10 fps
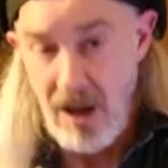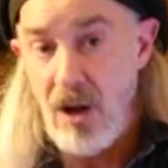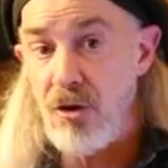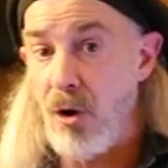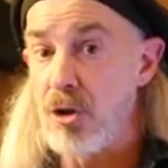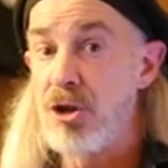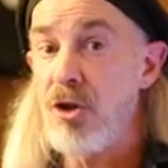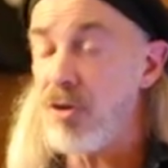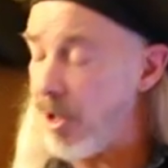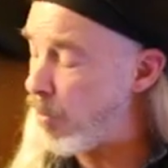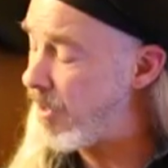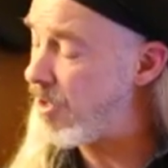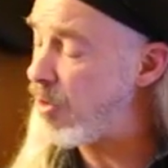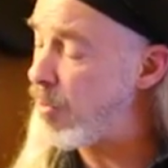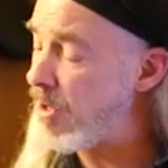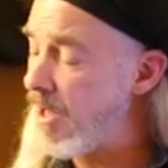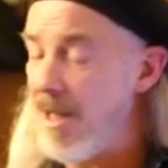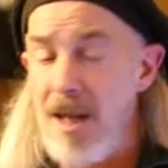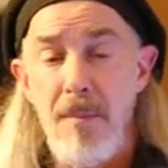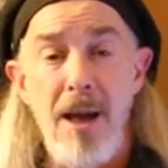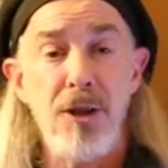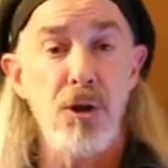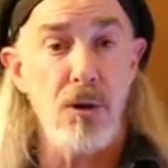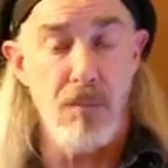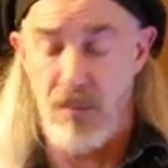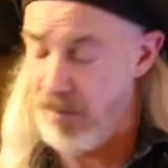So just like we did with the E major